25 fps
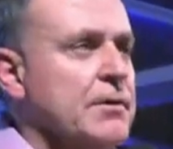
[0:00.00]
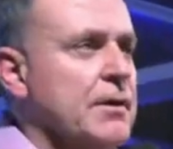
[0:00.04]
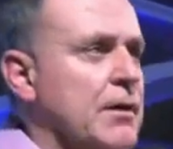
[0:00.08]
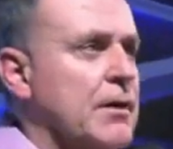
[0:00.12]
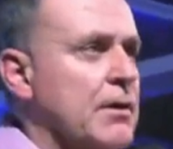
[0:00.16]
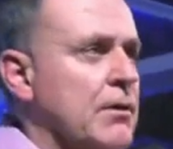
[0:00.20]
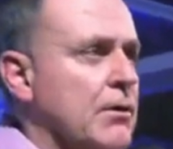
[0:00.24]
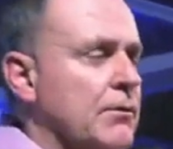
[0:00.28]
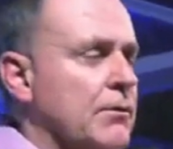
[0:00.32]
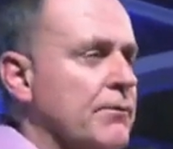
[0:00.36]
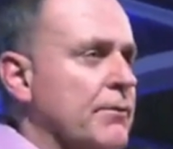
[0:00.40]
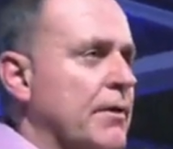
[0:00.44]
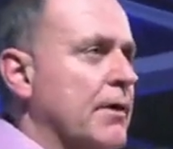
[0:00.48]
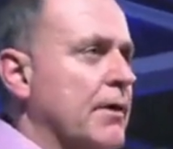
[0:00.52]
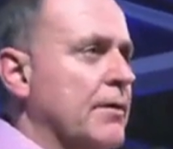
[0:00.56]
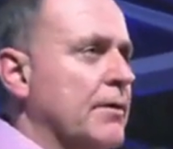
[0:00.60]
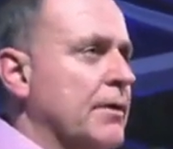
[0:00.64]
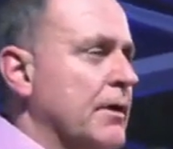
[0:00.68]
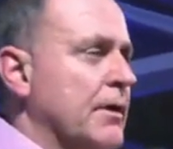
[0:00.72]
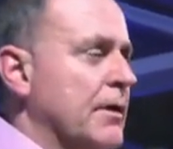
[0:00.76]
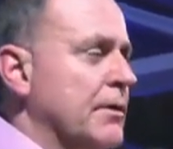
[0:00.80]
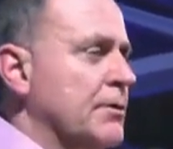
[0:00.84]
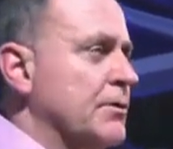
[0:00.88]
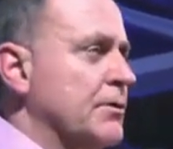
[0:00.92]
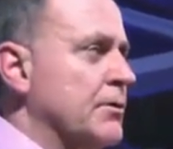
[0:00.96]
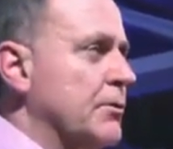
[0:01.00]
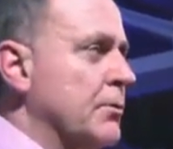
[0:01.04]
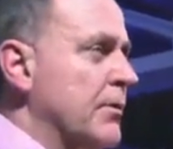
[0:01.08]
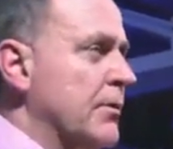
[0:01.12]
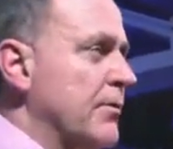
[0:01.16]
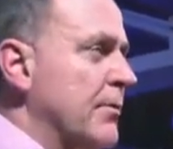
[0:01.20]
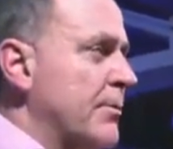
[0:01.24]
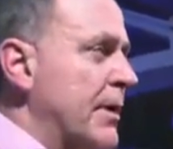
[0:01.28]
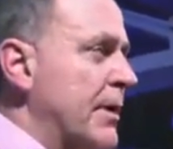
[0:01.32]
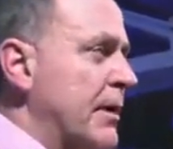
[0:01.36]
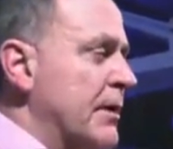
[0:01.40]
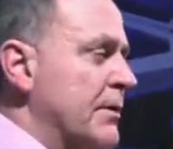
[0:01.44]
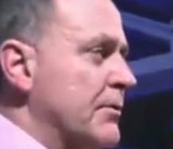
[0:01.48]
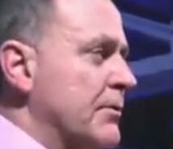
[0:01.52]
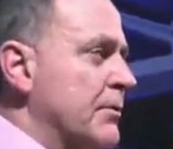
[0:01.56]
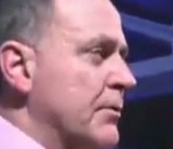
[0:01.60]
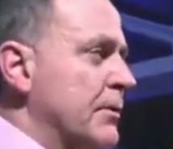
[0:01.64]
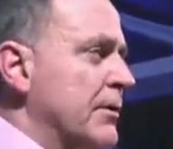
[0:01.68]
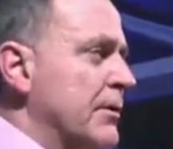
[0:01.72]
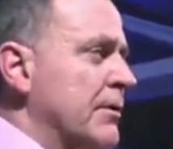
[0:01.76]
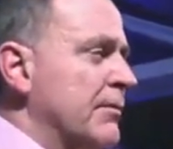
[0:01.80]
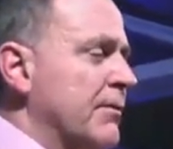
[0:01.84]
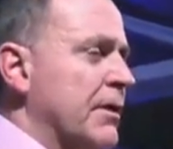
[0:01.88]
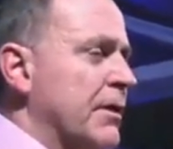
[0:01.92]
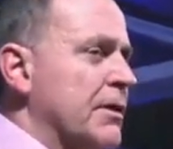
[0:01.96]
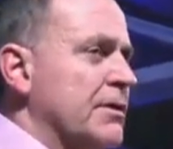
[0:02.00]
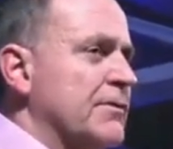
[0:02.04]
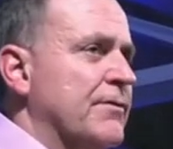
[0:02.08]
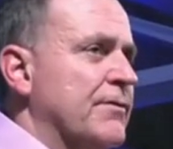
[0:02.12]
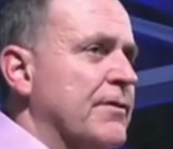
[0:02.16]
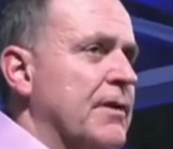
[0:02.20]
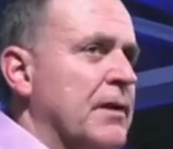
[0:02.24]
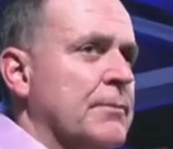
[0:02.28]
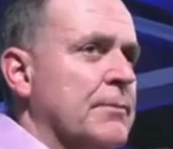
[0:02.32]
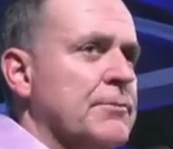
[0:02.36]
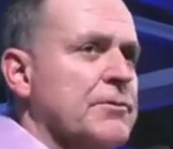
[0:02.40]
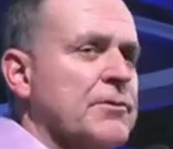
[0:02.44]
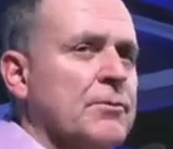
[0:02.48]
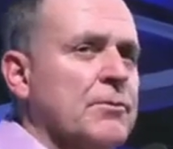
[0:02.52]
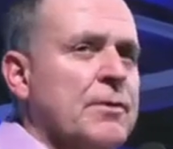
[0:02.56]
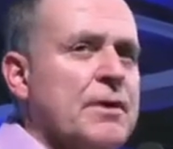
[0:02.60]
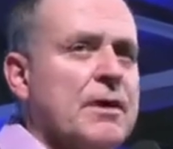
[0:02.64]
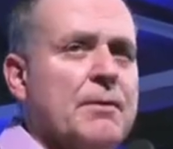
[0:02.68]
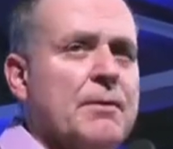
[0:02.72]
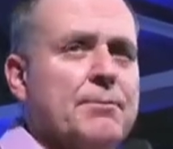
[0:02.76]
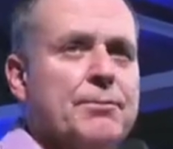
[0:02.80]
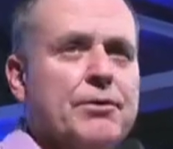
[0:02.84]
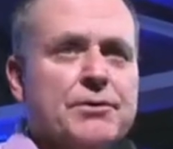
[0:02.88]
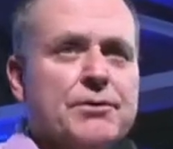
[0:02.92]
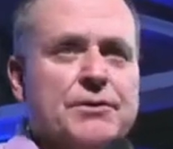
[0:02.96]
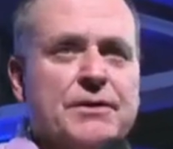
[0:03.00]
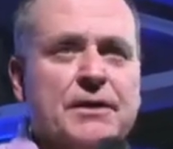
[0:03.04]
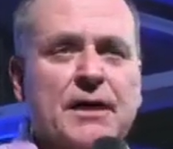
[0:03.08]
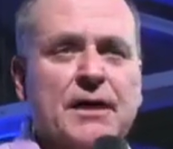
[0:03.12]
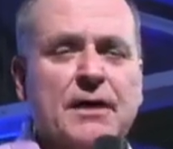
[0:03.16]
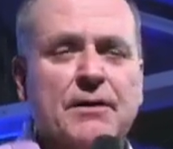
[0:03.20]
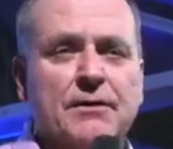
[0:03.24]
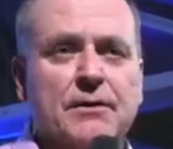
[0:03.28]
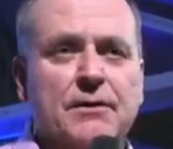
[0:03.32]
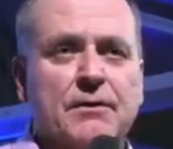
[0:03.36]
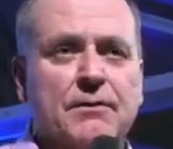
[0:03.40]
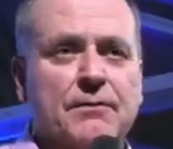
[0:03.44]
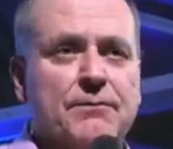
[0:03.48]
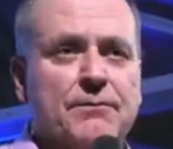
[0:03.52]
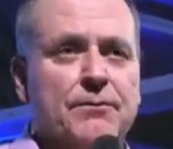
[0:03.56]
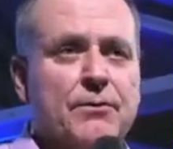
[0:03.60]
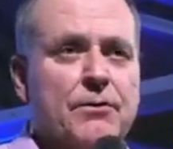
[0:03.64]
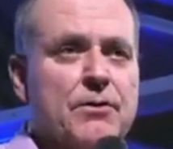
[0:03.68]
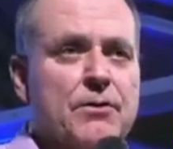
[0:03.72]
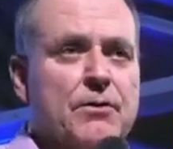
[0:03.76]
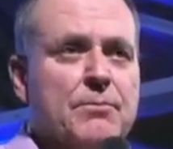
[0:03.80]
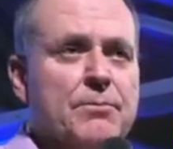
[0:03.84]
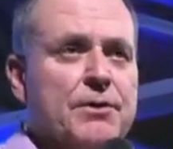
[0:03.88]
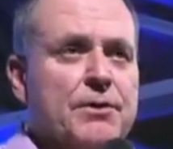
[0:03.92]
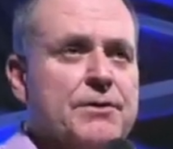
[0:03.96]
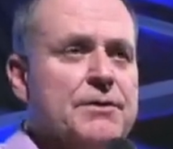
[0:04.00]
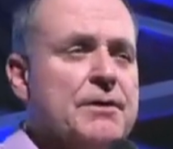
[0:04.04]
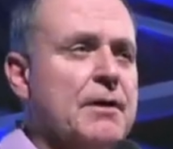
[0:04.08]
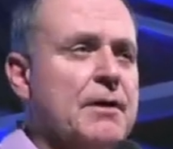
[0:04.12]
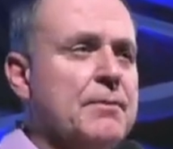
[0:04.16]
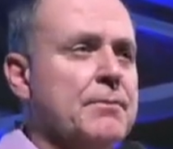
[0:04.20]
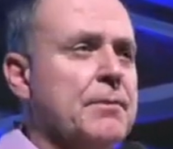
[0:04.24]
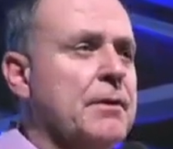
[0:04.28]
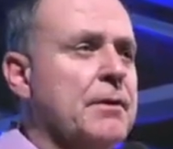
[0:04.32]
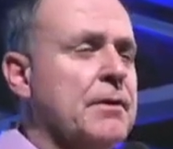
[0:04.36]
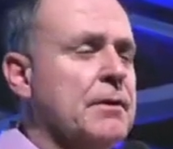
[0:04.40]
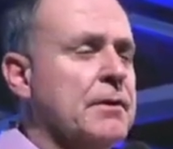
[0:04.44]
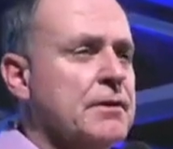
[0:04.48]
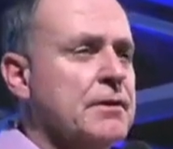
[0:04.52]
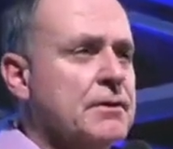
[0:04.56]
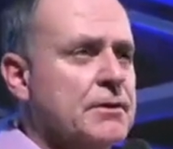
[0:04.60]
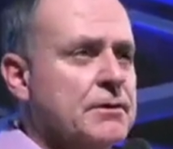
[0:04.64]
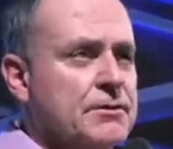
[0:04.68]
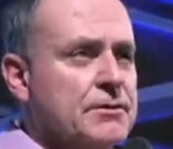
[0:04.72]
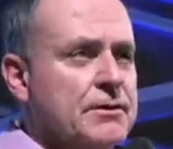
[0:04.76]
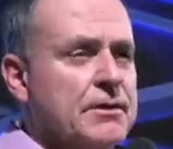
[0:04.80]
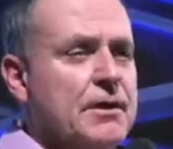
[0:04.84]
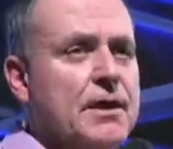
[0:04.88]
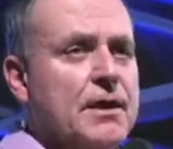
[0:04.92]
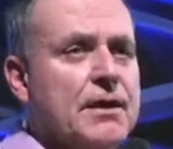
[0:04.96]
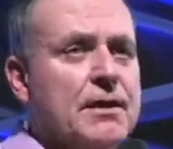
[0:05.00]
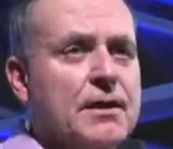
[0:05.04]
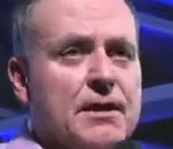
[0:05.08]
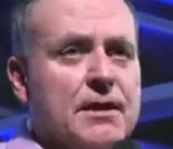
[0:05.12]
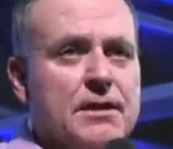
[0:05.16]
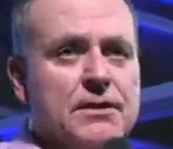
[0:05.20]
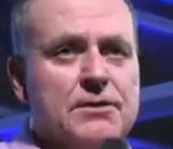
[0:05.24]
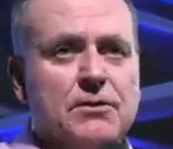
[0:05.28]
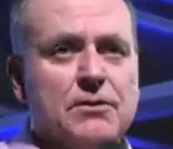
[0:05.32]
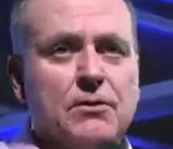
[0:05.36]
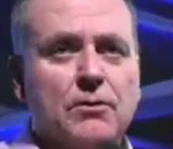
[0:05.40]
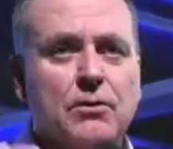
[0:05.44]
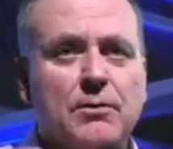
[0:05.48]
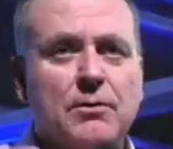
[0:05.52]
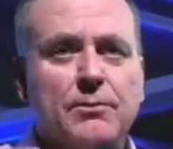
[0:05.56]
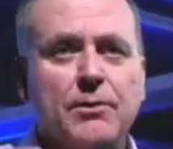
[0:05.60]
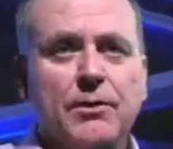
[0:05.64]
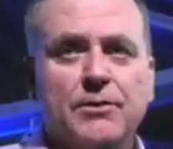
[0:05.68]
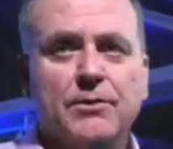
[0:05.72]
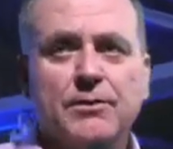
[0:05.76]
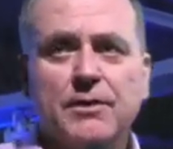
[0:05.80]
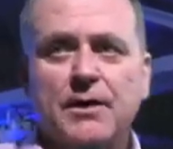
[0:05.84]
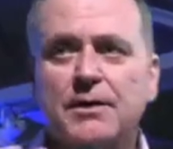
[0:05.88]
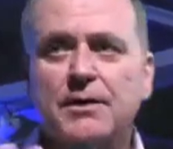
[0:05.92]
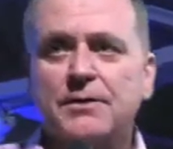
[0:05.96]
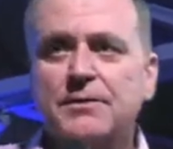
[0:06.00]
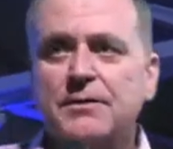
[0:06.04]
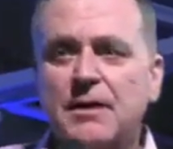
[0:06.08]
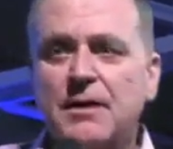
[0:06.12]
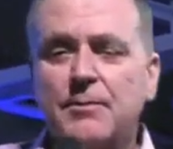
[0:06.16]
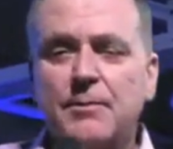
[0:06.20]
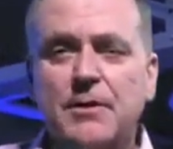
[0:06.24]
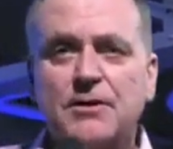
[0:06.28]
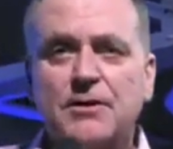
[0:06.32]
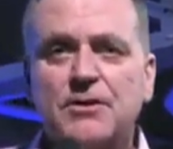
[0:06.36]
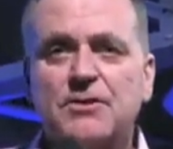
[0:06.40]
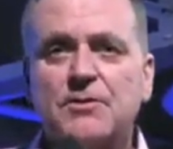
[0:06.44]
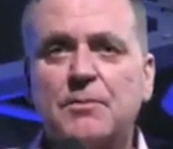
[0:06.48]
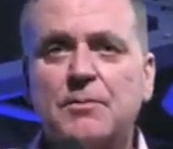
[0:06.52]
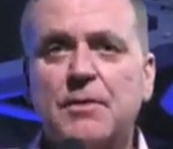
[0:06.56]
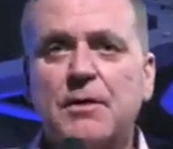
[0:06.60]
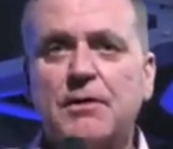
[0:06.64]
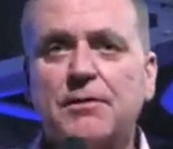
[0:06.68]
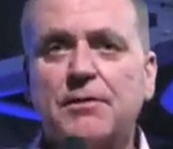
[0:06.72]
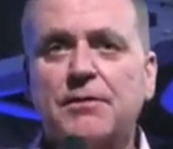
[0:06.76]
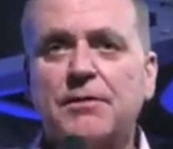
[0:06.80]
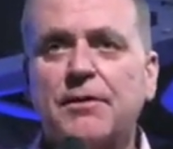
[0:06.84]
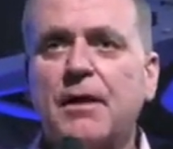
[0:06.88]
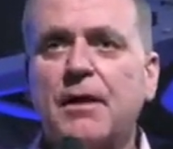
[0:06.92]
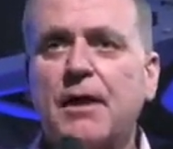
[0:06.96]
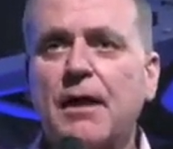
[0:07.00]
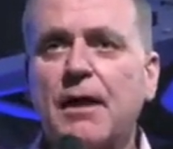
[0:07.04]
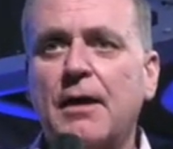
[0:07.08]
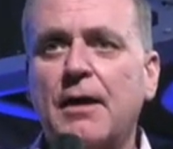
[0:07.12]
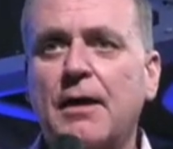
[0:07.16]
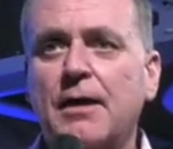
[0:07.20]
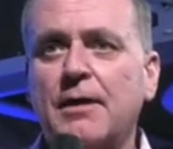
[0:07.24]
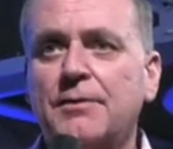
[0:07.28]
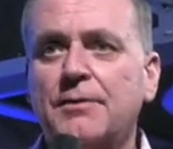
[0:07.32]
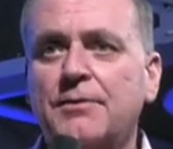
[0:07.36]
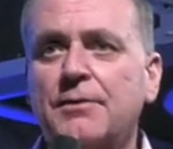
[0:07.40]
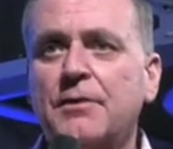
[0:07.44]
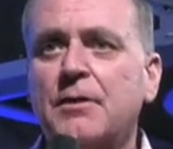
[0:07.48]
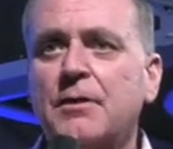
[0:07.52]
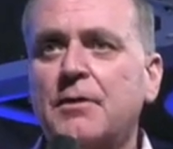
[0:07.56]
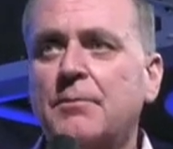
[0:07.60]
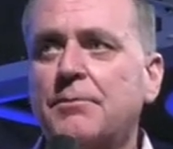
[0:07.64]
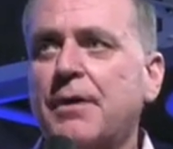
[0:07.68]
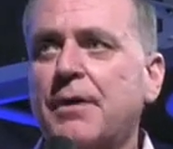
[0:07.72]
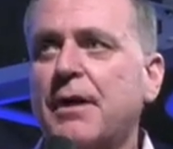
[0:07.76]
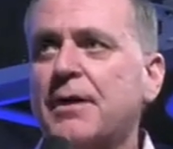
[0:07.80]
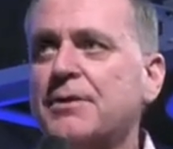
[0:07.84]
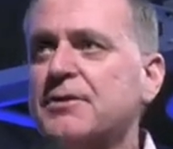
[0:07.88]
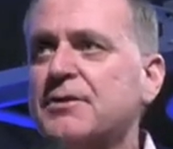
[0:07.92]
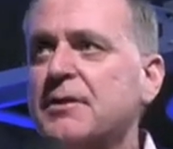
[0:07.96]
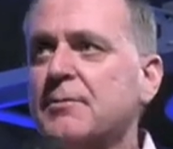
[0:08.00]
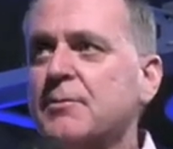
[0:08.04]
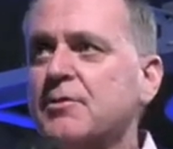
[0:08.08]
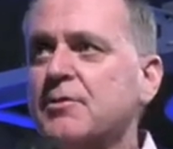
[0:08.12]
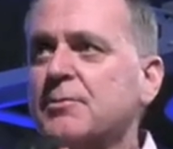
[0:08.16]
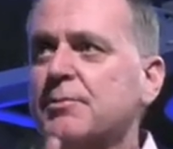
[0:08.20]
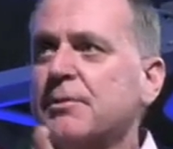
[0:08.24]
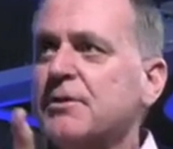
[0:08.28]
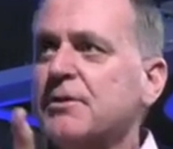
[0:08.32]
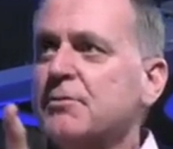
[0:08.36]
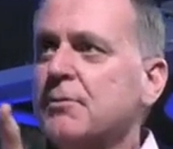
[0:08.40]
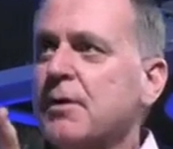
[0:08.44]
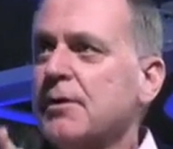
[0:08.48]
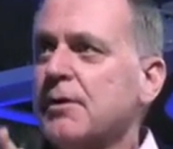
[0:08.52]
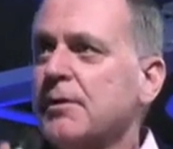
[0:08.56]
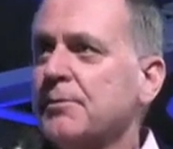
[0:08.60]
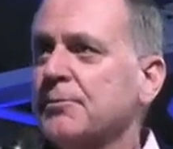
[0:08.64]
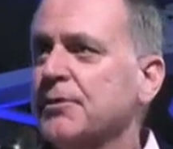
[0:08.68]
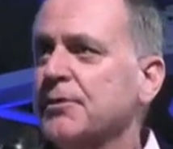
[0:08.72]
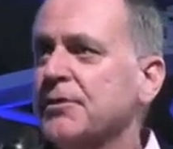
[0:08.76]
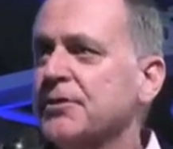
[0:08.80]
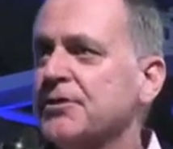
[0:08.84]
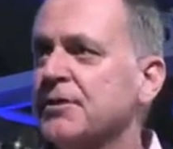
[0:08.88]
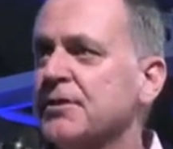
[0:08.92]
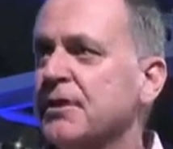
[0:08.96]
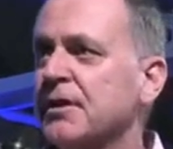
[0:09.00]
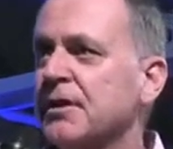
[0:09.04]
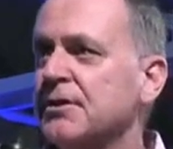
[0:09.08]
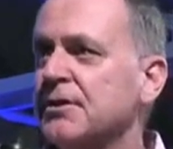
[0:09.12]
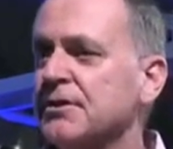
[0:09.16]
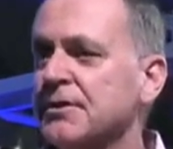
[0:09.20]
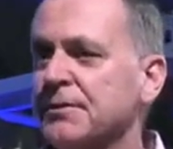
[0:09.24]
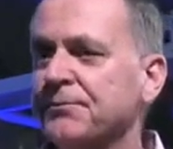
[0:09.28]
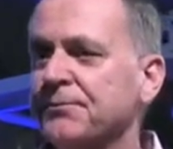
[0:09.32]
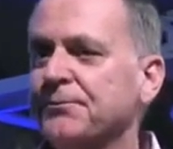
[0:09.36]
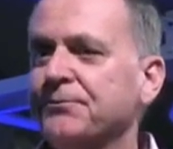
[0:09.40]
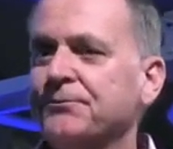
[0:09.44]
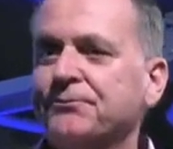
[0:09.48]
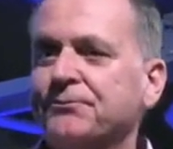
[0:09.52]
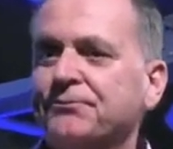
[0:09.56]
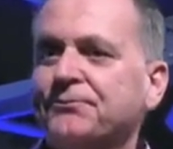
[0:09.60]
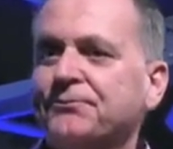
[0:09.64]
there of uh, the story of the Benetton and the various films that we uh, put together for you. But um, tonight is all about uh, Damien Smith and Pat Symonds. Please welcome to the stage.